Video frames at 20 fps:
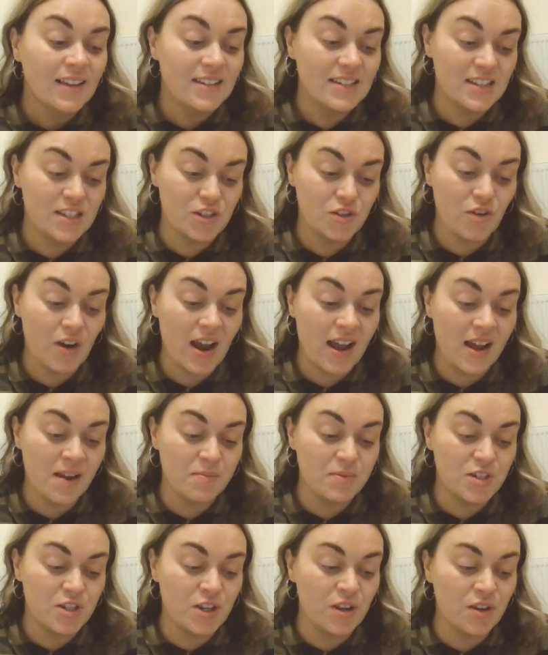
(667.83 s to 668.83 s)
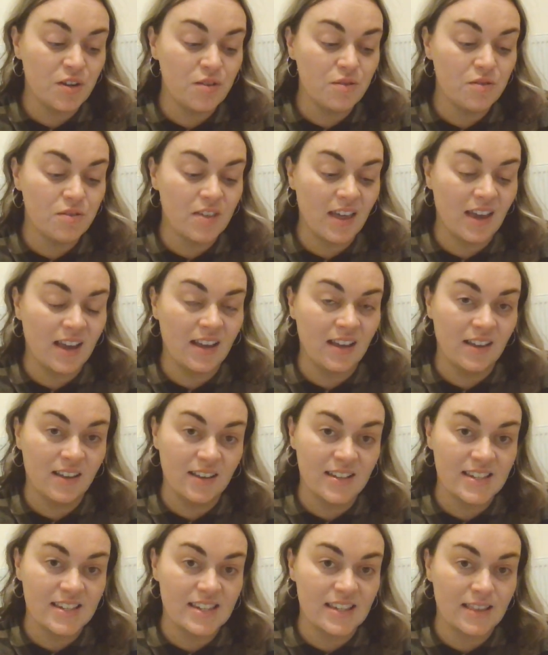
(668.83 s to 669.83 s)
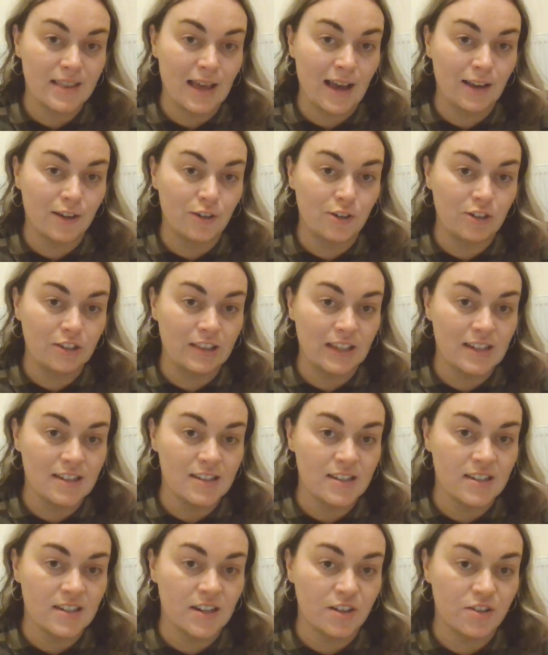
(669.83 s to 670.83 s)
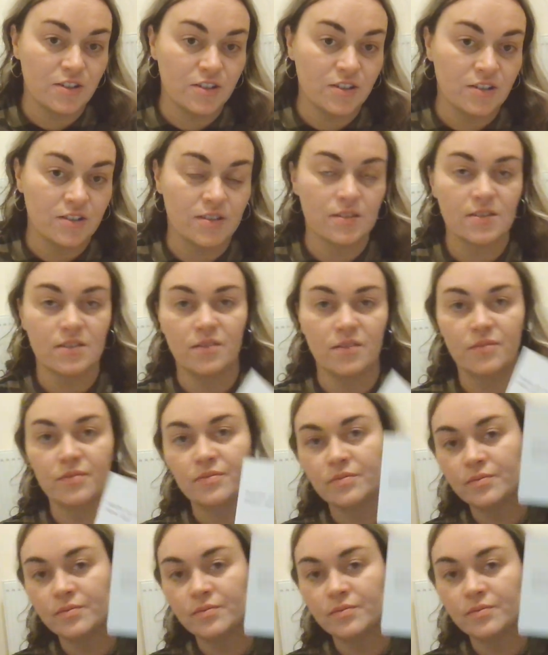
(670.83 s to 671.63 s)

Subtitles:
Describe 2 things that a good listener does.